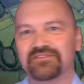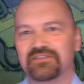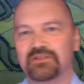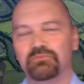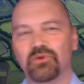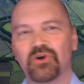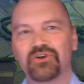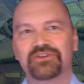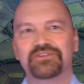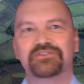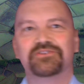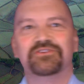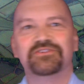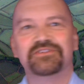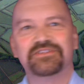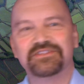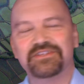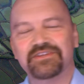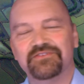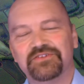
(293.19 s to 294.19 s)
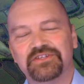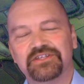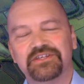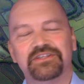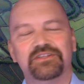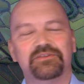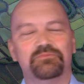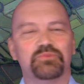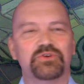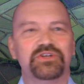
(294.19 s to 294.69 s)
The market connectivity,
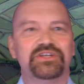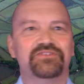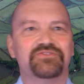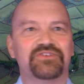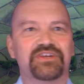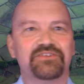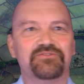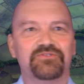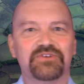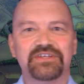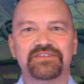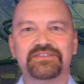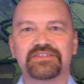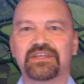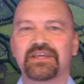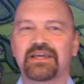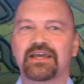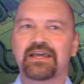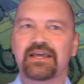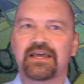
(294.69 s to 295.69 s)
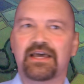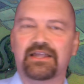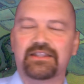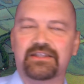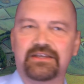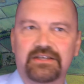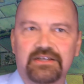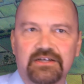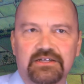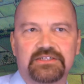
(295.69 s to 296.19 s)
the pre-trade risk, and the
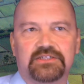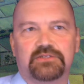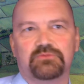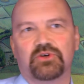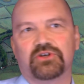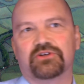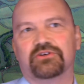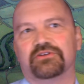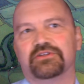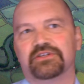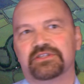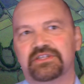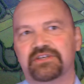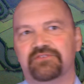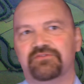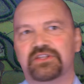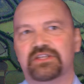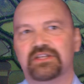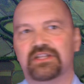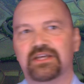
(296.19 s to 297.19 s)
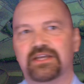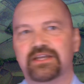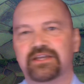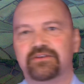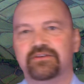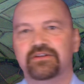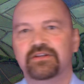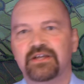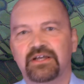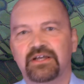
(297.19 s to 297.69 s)
customer connectivity layer